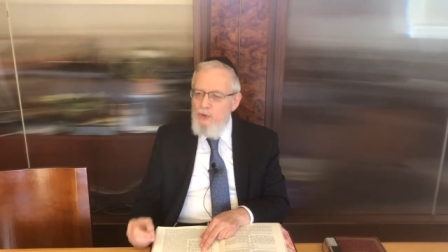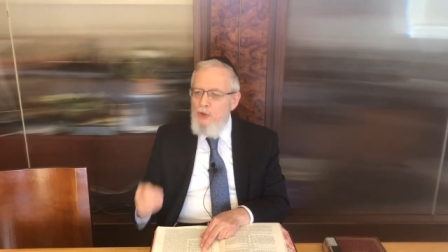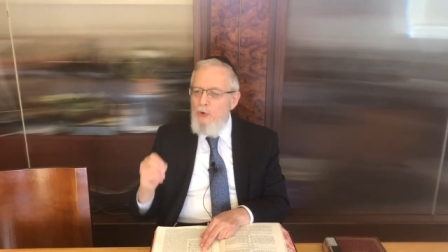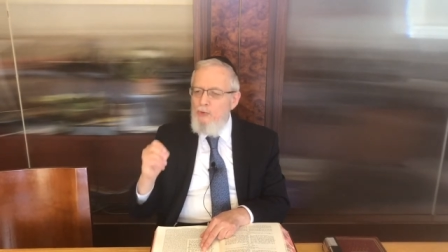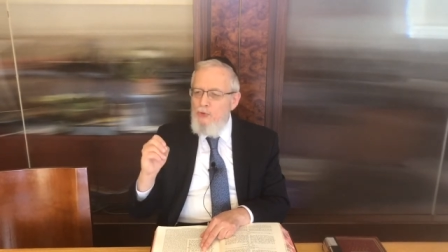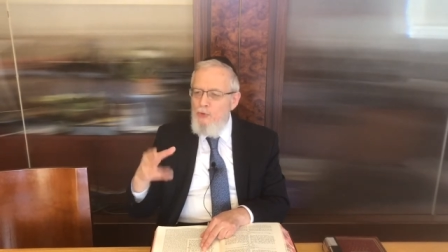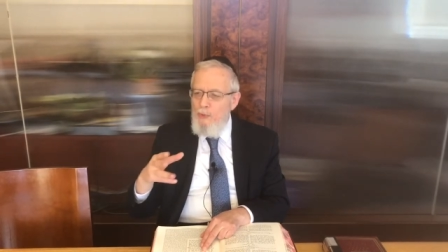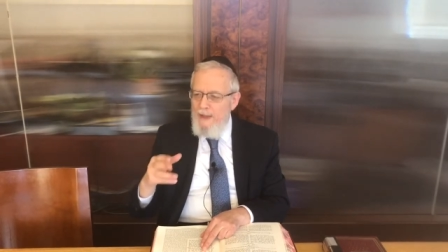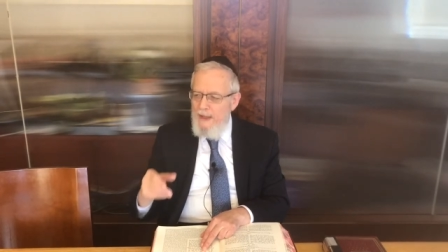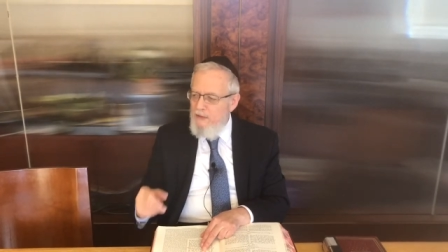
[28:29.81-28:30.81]
don't do
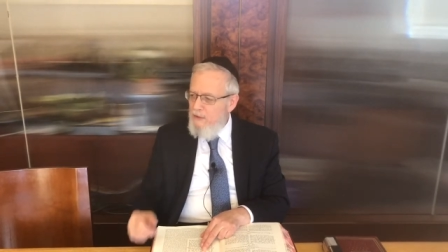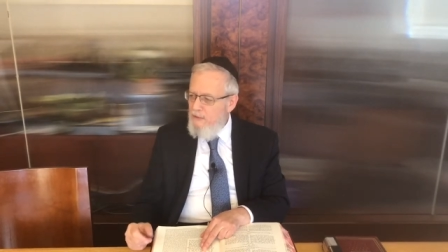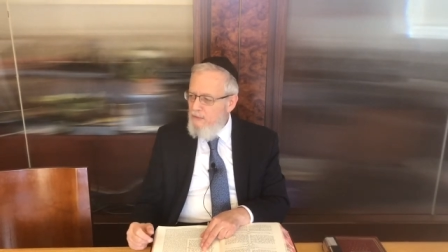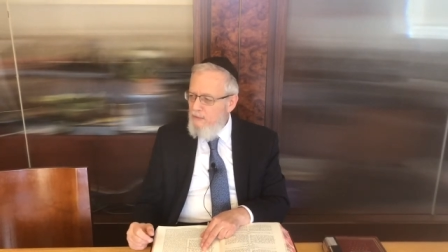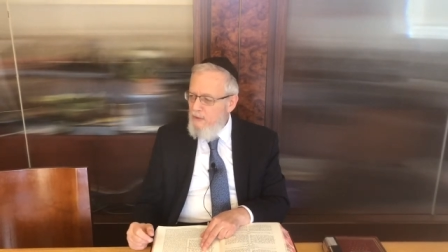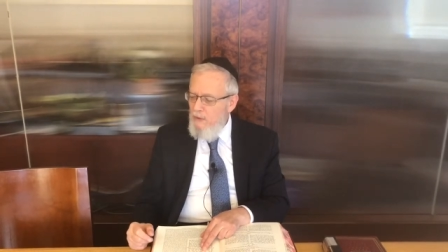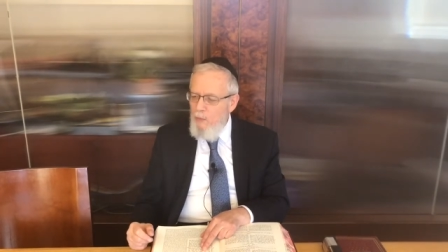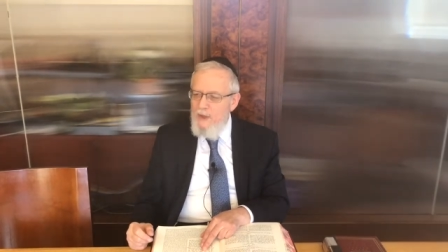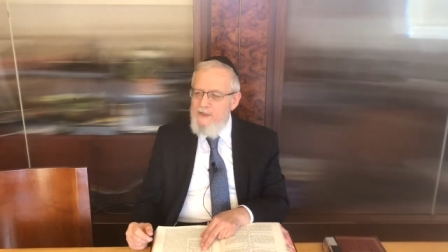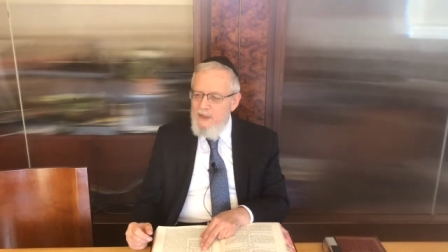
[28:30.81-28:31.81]
that,
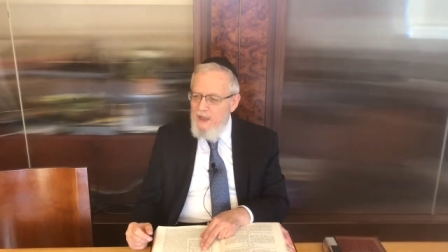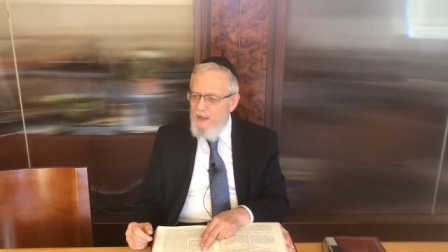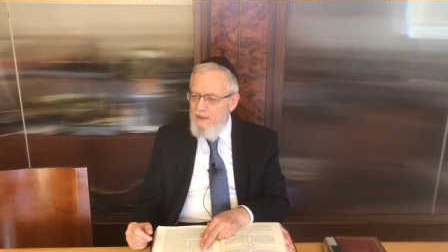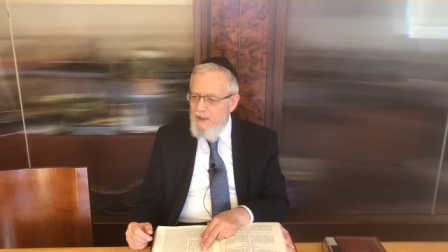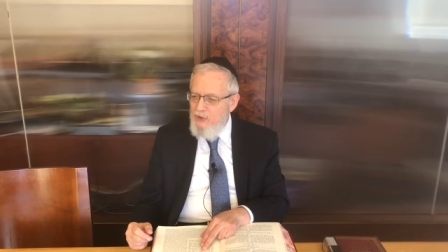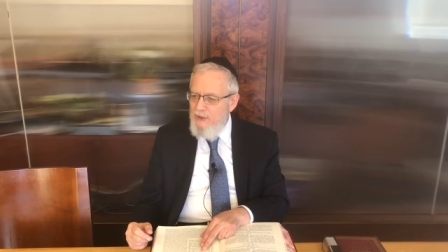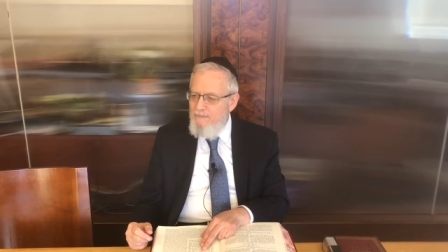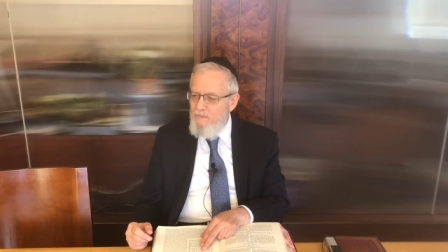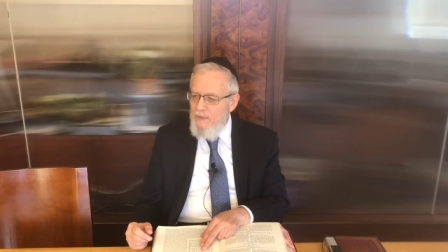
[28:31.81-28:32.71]
what is the connotation?